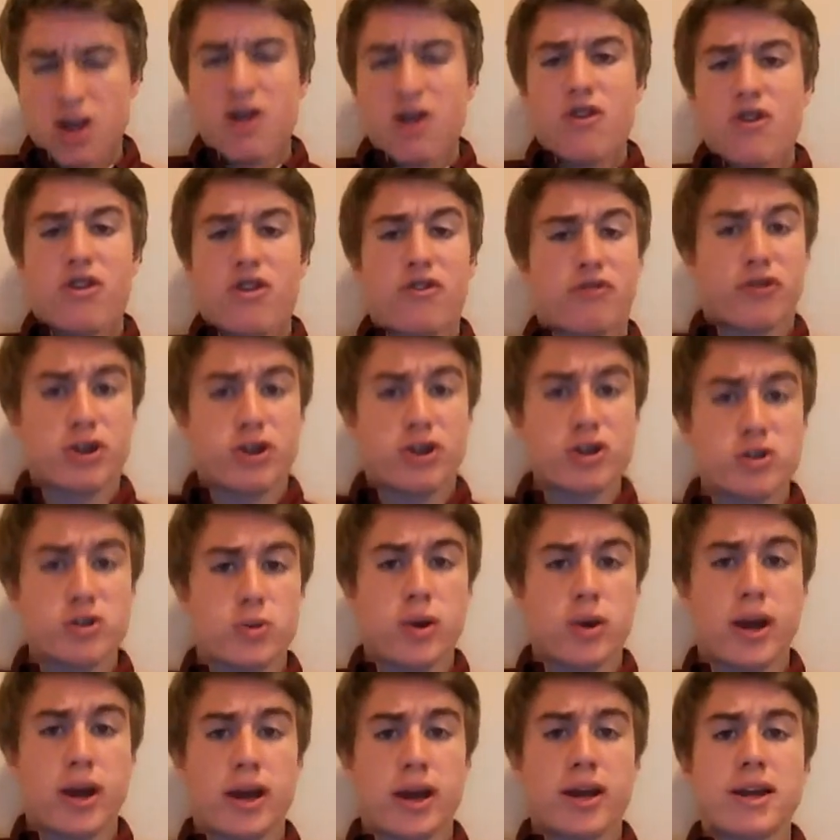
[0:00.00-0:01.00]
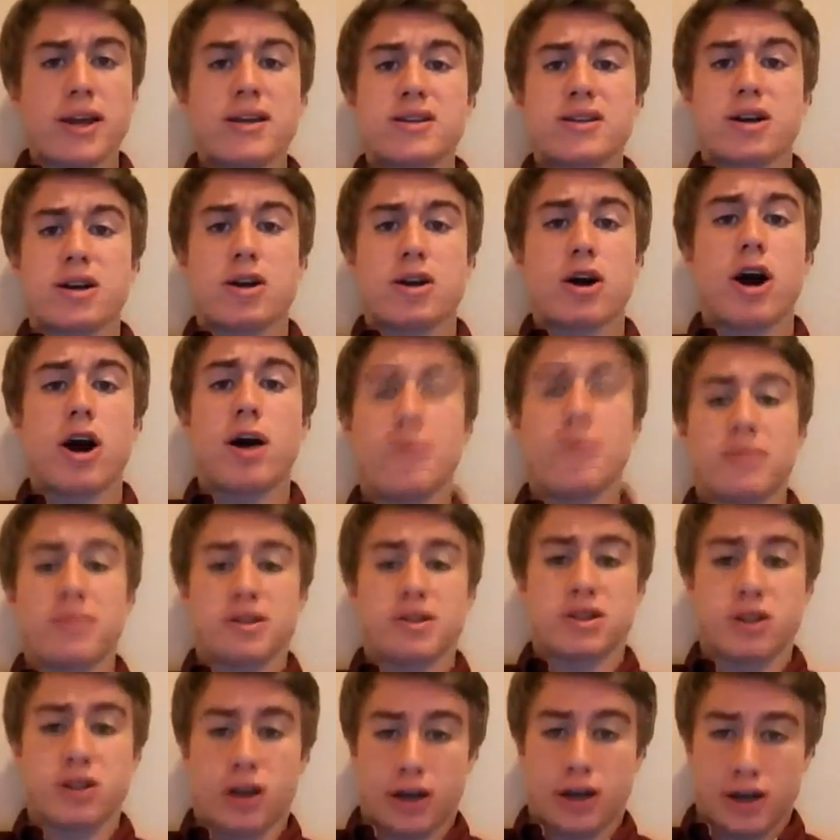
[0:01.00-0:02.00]
The first way is a common
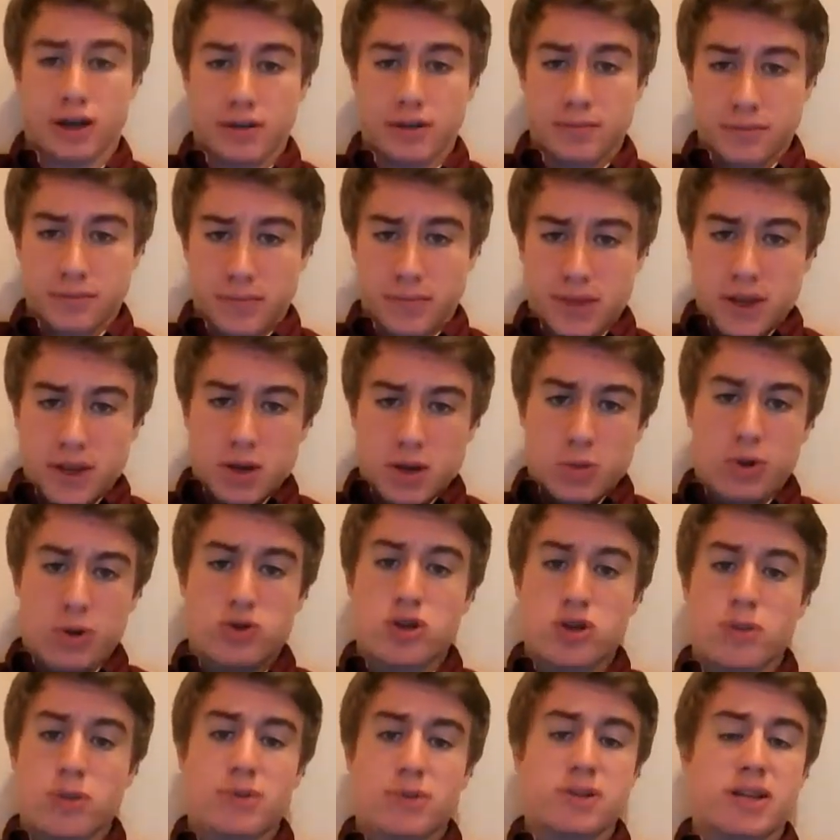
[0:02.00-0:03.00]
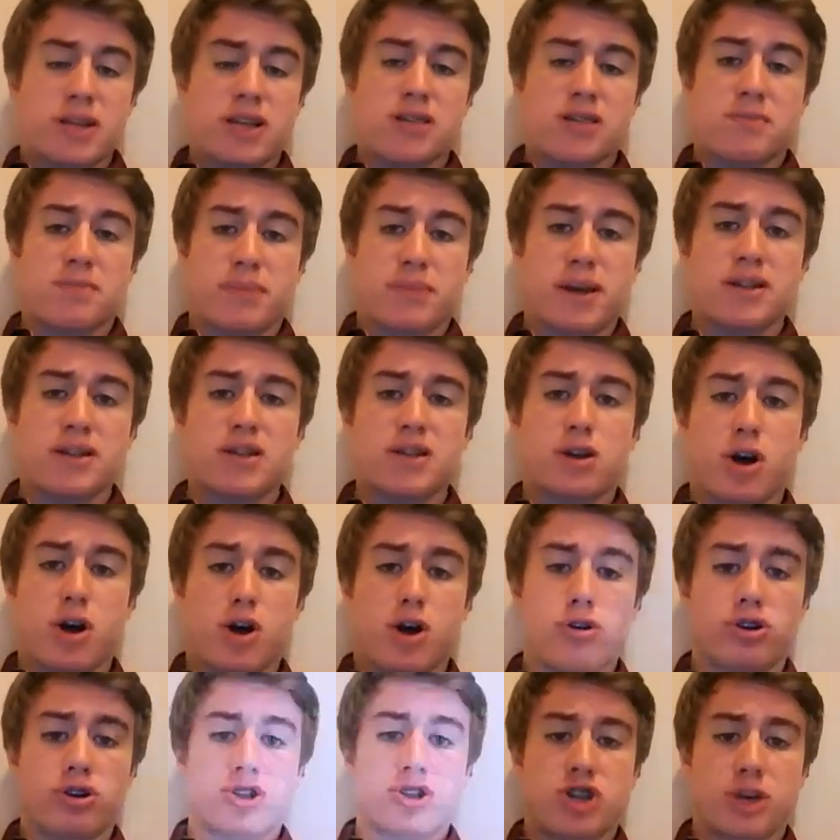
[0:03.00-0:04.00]
stock, which represents basic
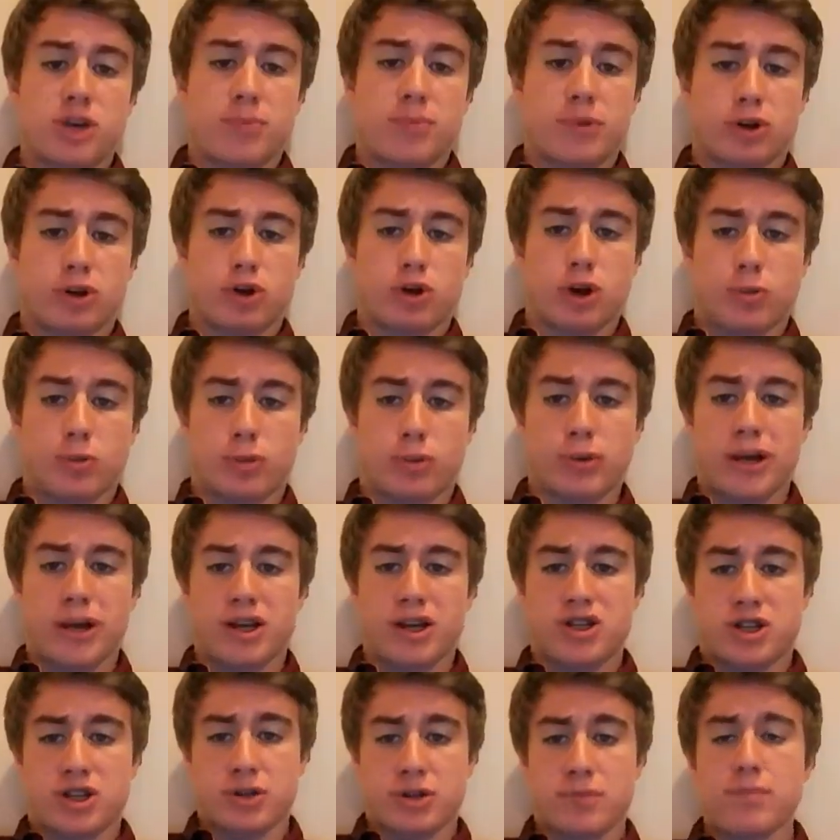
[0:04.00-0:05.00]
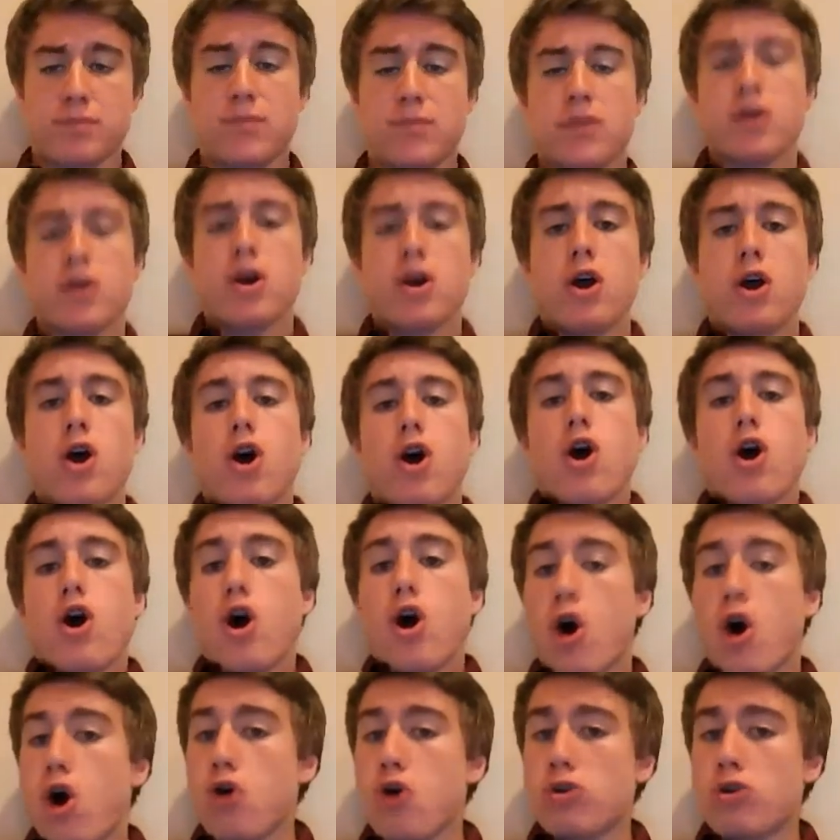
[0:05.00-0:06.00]
ownership in a corporation.
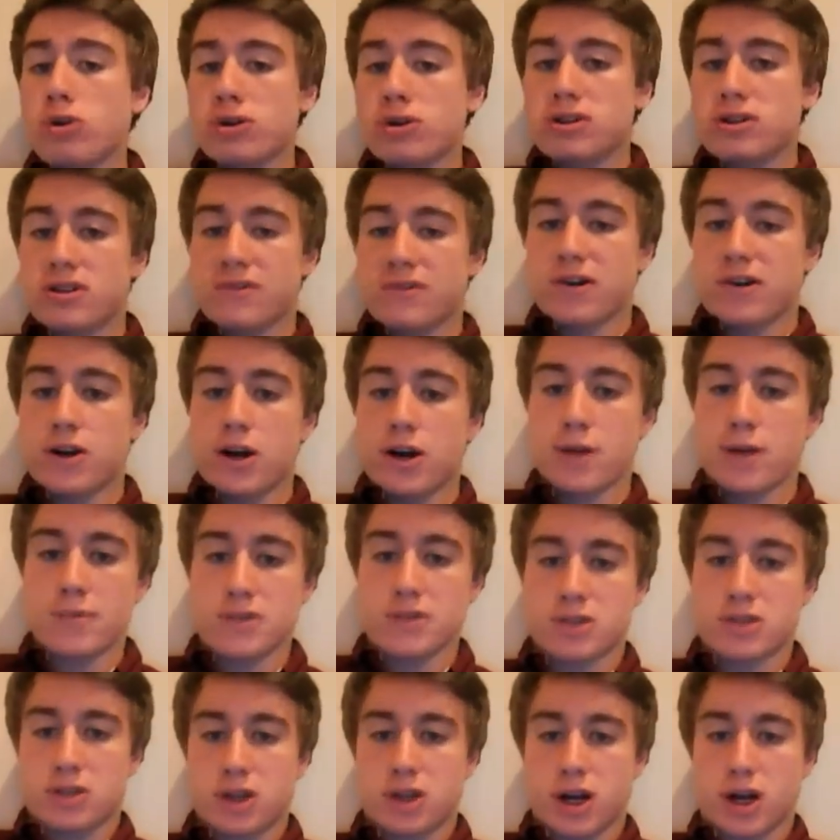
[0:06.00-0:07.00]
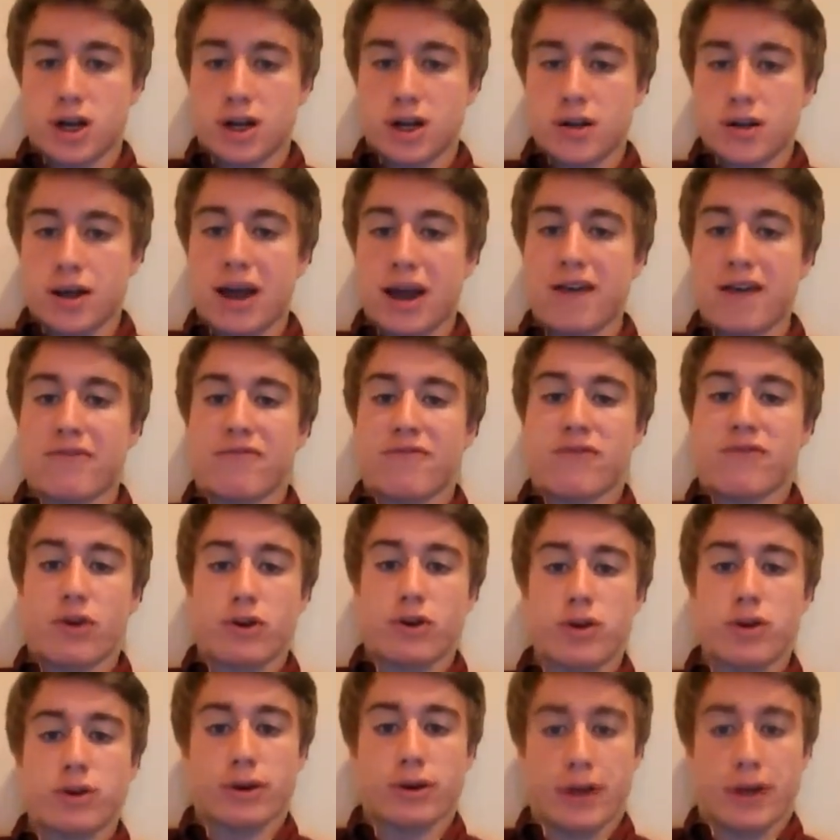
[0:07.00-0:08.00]
Owners of a common stock have
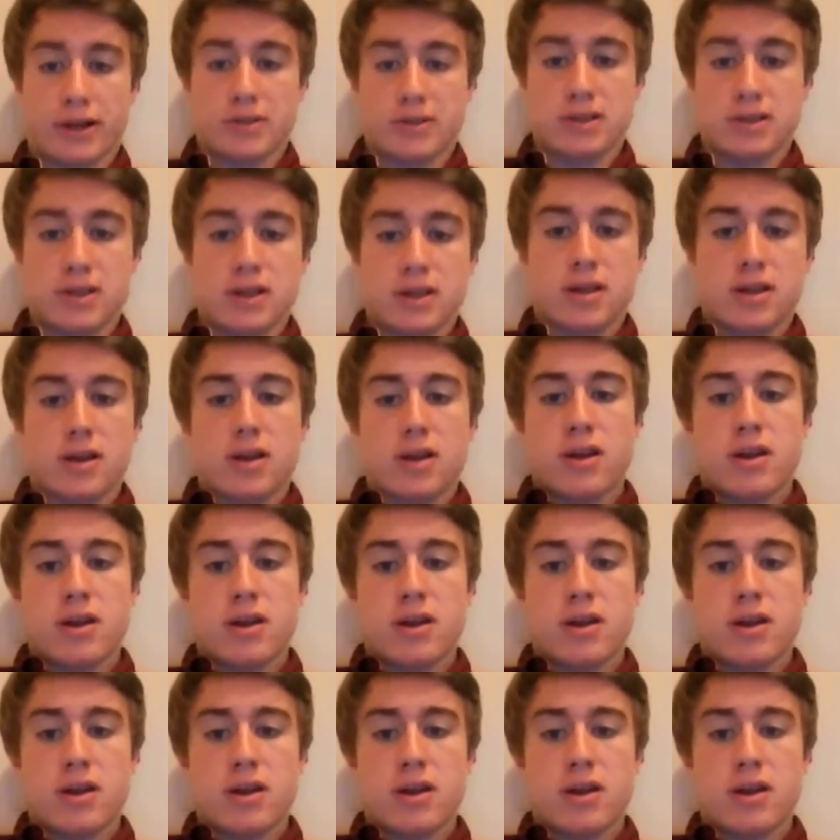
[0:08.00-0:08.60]
voting rights.